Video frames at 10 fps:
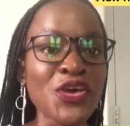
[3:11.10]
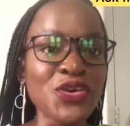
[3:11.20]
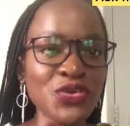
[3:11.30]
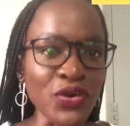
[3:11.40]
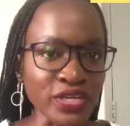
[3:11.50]

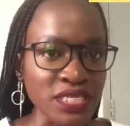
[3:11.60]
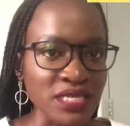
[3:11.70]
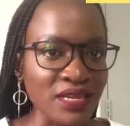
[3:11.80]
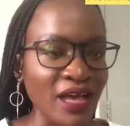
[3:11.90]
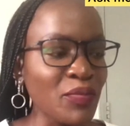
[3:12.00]
Your
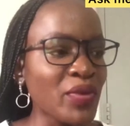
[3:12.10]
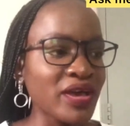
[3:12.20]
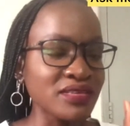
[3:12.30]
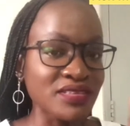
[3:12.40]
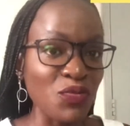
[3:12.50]
TIN number
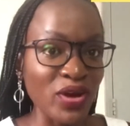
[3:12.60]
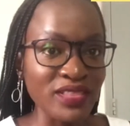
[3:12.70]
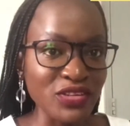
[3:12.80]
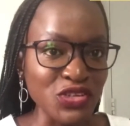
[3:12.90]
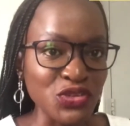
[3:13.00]
is the one
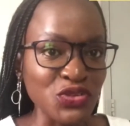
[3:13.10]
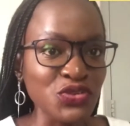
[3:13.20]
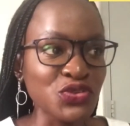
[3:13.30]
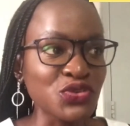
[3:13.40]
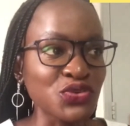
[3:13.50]
that you
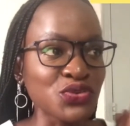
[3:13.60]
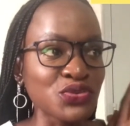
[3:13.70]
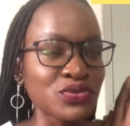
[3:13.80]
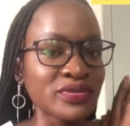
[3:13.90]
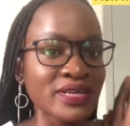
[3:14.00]
use to
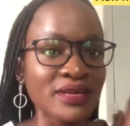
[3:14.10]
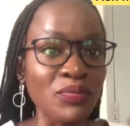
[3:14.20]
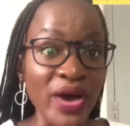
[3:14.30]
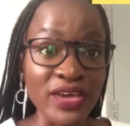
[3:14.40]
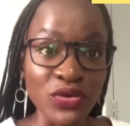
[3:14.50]

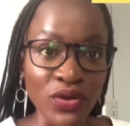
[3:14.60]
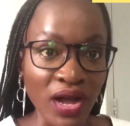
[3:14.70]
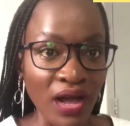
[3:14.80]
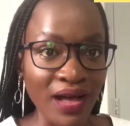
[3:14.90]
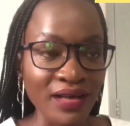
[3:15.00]
buy your
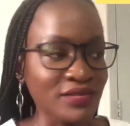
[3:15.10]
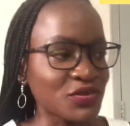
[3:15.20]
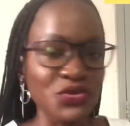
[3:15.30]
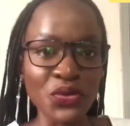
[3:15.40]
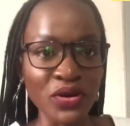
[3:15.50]
car,
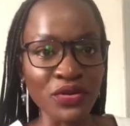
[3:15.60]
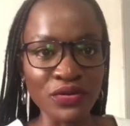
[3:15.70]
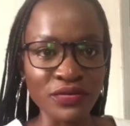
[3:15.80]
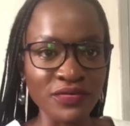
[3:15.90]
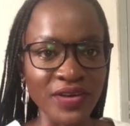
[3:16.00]
do all
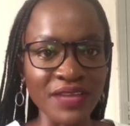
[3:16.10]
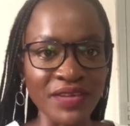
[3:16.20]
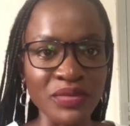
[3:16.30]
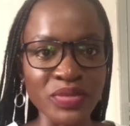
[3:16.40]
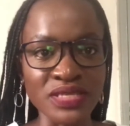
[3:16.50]
your
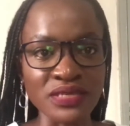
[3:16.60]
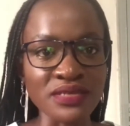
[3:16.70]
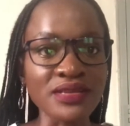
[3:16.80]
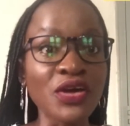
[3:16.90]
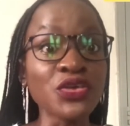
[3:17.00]
funny business.
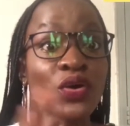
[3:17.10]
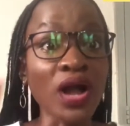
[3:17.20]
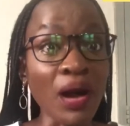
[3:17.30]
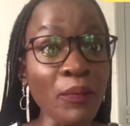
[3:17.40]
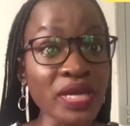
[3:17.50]
Now, your
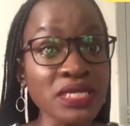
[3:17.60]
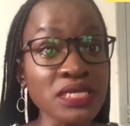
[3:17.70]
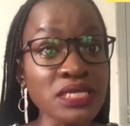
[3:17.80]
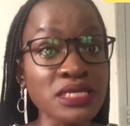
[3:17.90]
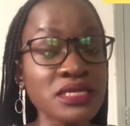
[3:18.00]
company
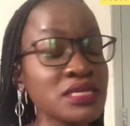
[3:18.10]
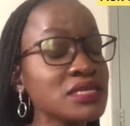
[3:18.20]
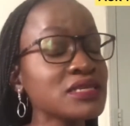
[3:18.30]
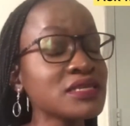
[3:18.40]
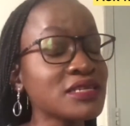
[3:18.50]
TIN
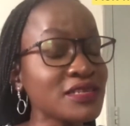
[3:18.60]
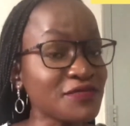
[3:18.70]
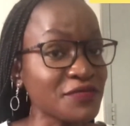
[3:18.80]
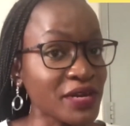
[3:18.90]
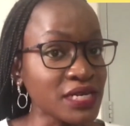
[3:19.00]
is
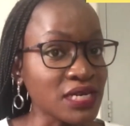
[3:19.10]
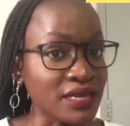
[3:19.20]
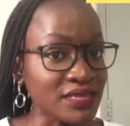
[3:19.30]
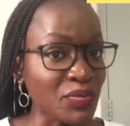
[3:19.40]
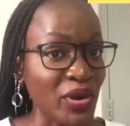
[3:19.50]
different
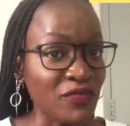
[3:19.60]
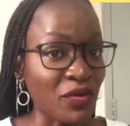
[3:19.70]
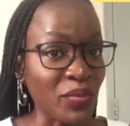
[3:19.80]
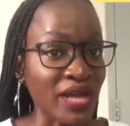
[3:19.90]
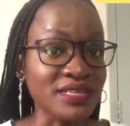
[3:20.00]
and separate
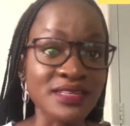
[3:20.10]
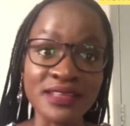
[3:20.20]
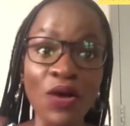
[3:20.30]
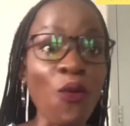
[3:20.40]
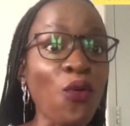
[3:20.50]
from that. There's
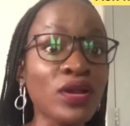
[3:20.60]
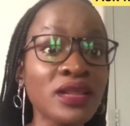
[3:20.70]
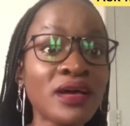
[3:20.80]
a whole